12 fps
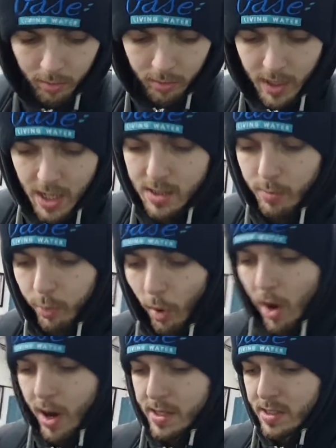decent
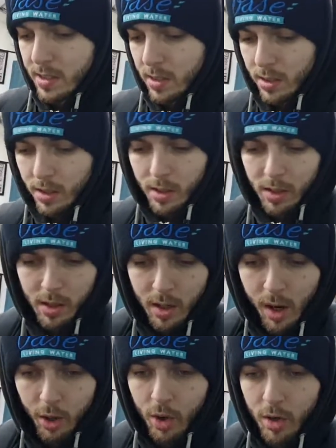price,
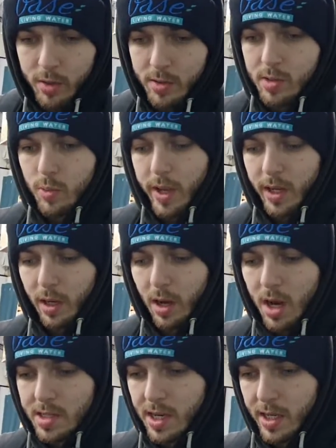got sweet
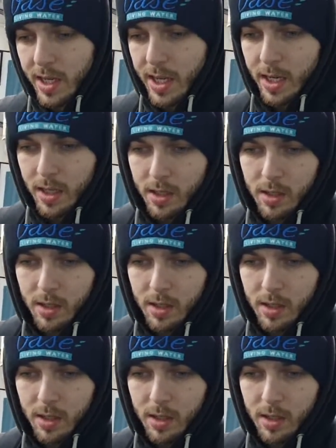glass in it,